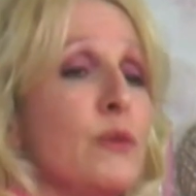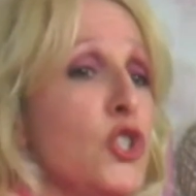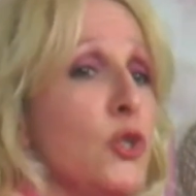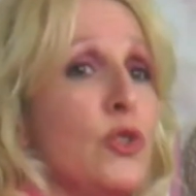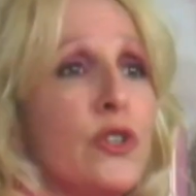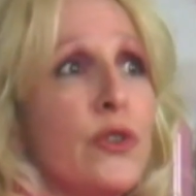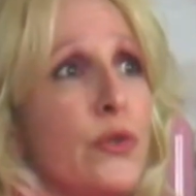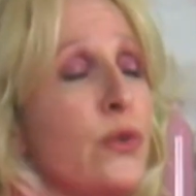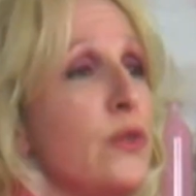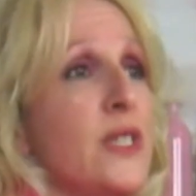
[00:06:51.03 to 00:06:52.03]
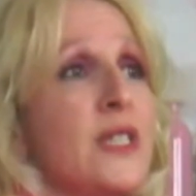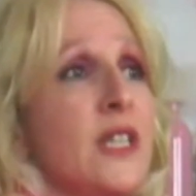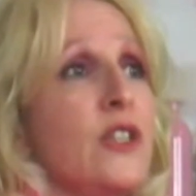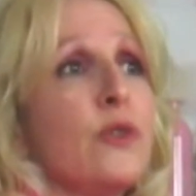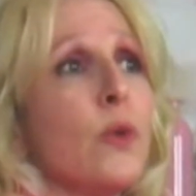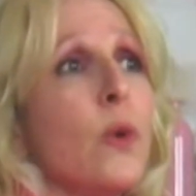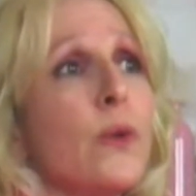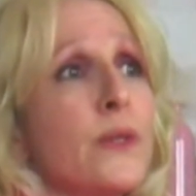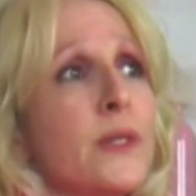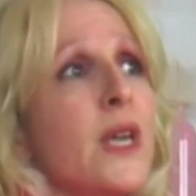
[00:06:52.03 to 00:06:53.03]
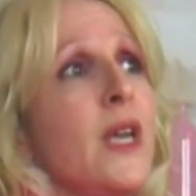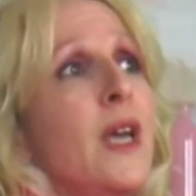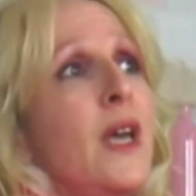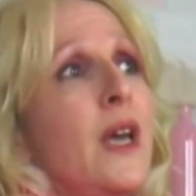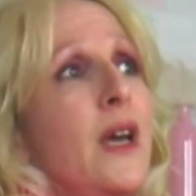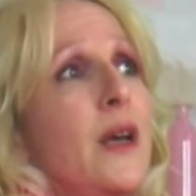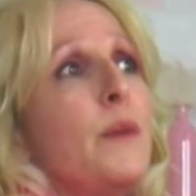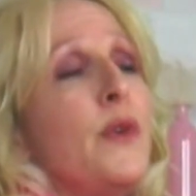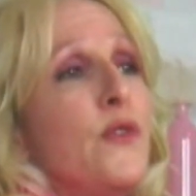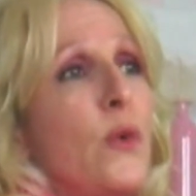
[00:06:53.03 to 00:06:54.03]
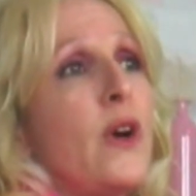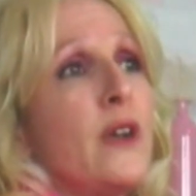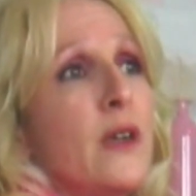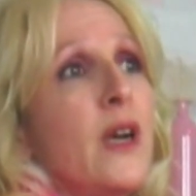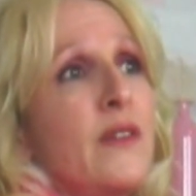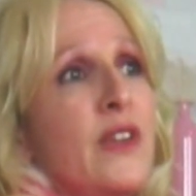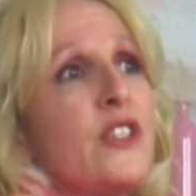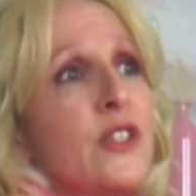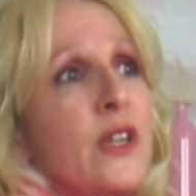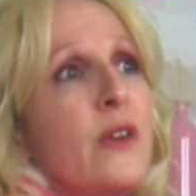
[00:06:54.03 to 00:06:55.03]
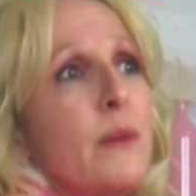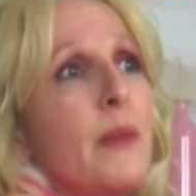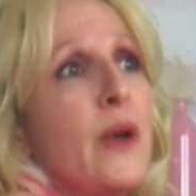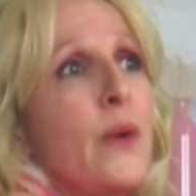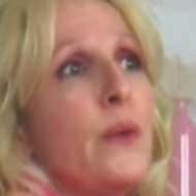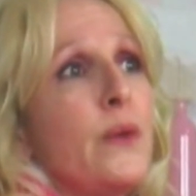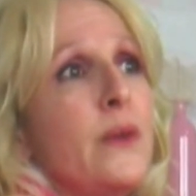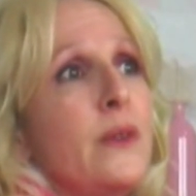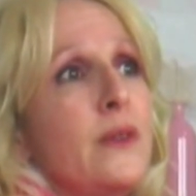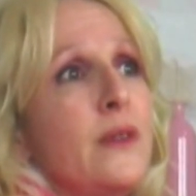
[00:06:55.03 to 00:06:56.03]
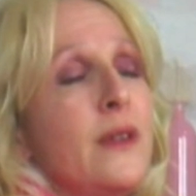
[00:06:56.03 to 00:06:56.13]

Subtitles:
junior through to senior roles before I ventured out on my own